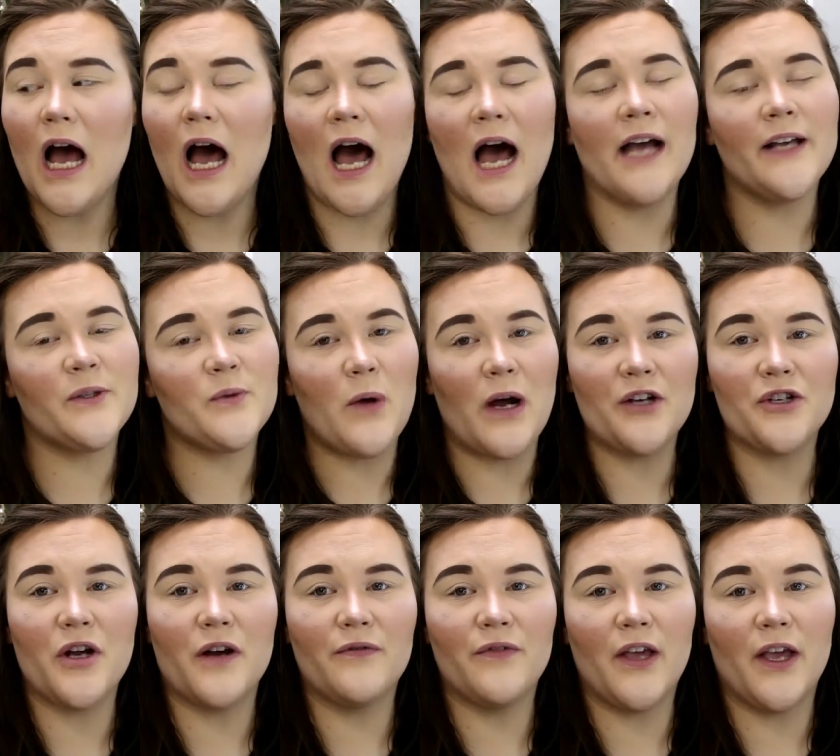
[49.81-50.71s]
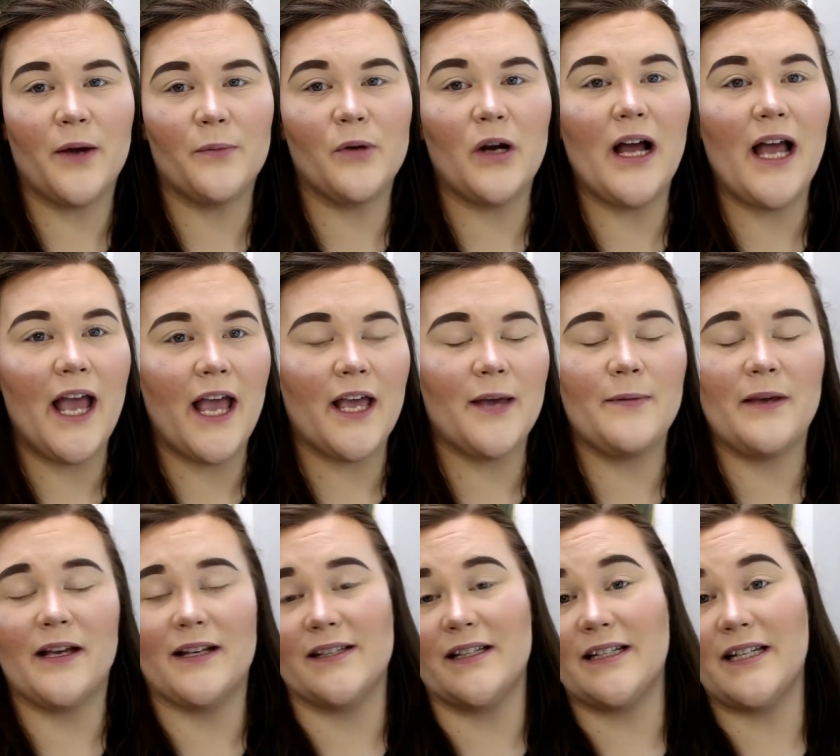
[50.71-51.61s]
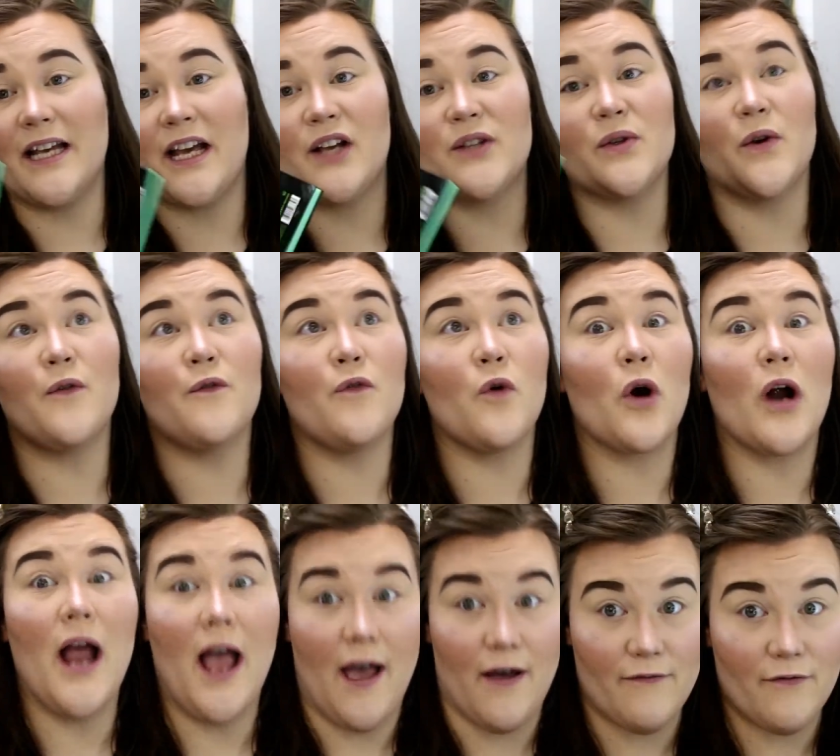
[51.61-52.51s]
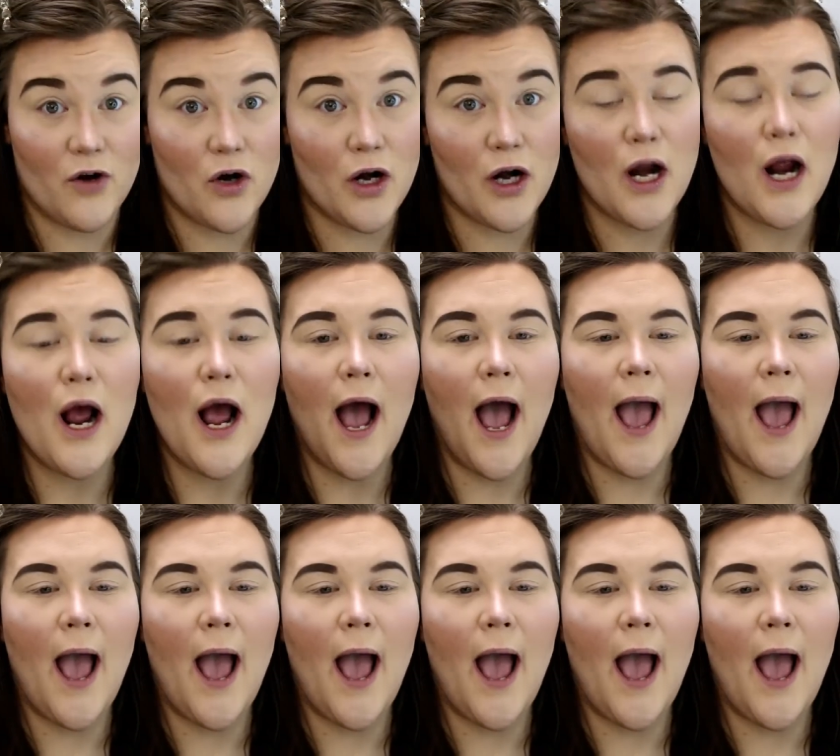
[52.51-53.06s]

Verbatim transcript: I swatch off camera, A, because it takes forever,